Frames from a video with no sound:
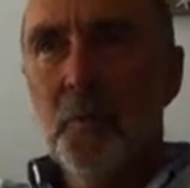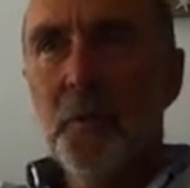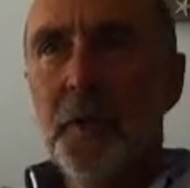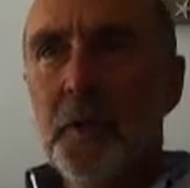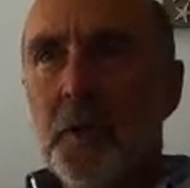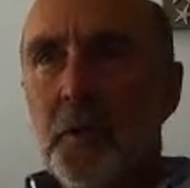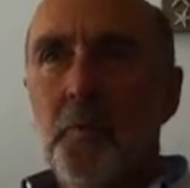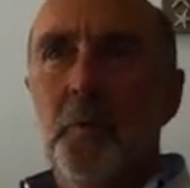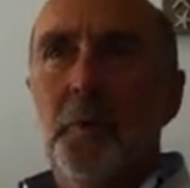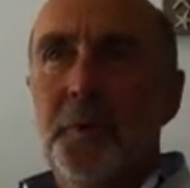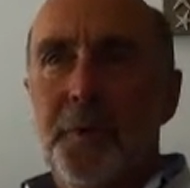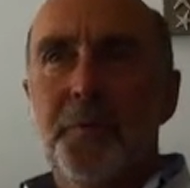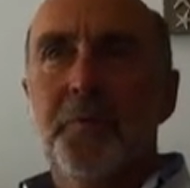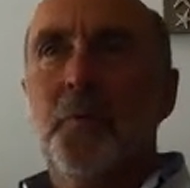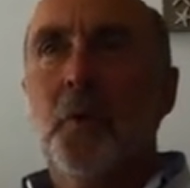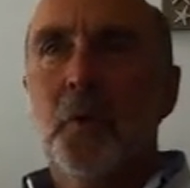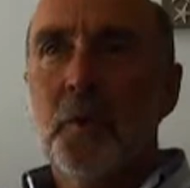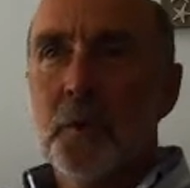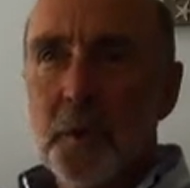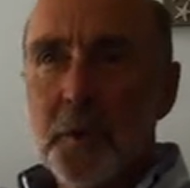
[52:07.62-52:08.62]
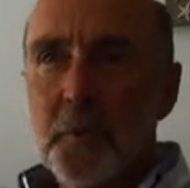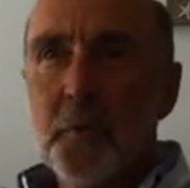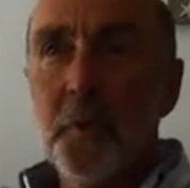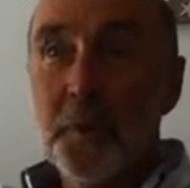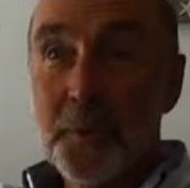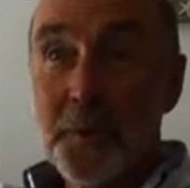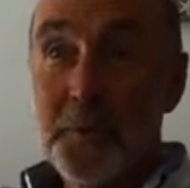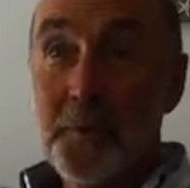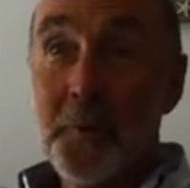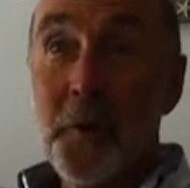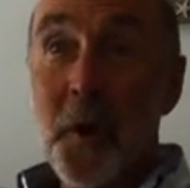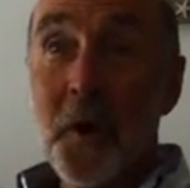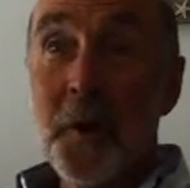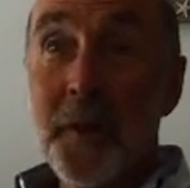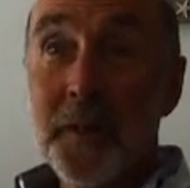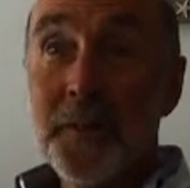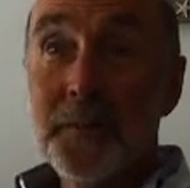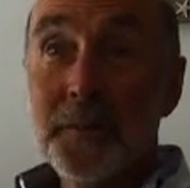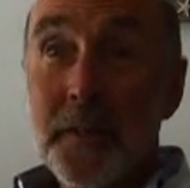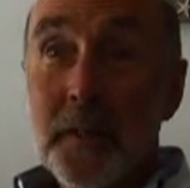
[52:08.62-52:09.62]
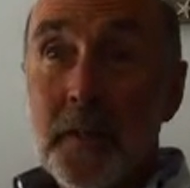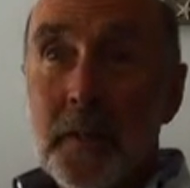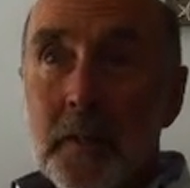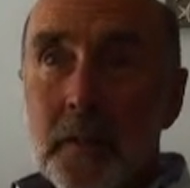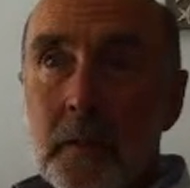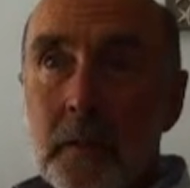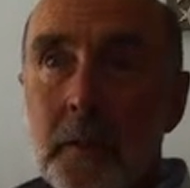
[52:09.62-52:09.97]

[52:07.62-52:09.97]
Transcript: looking at what's wrong to what's right. Yeah.